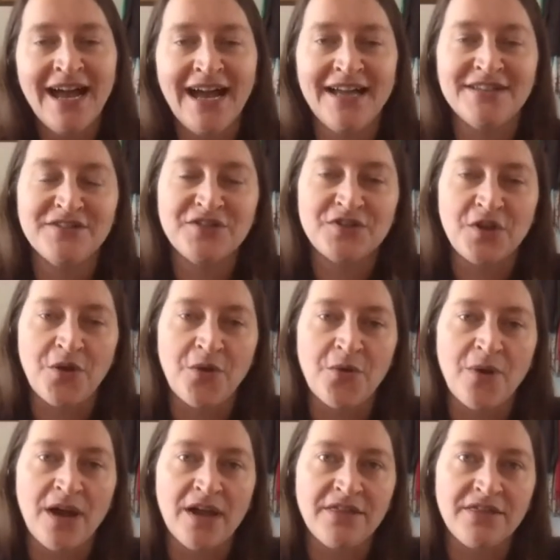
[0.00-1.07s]
and so
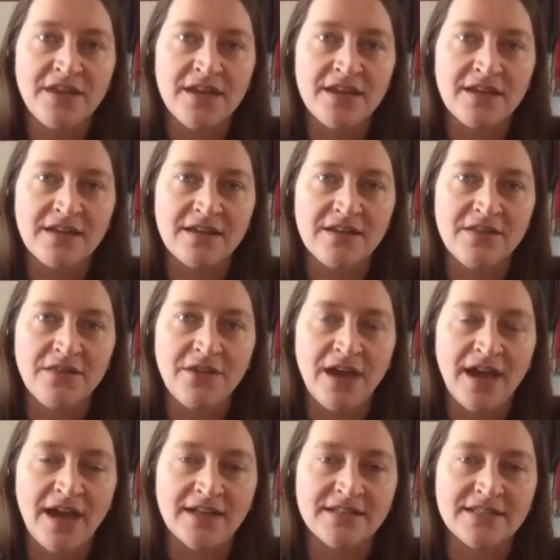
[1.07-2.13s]
i think
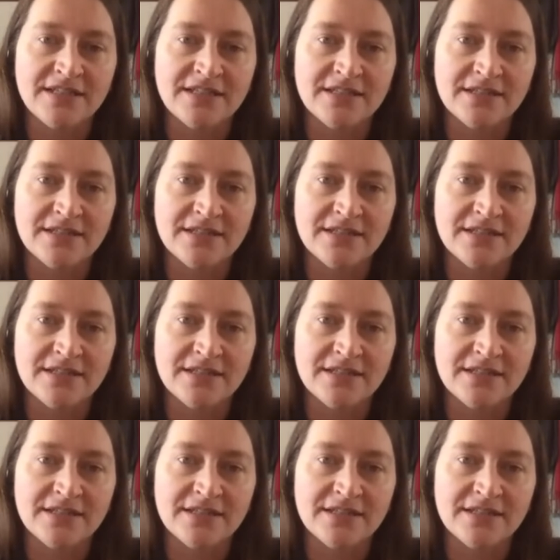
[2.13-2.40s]
that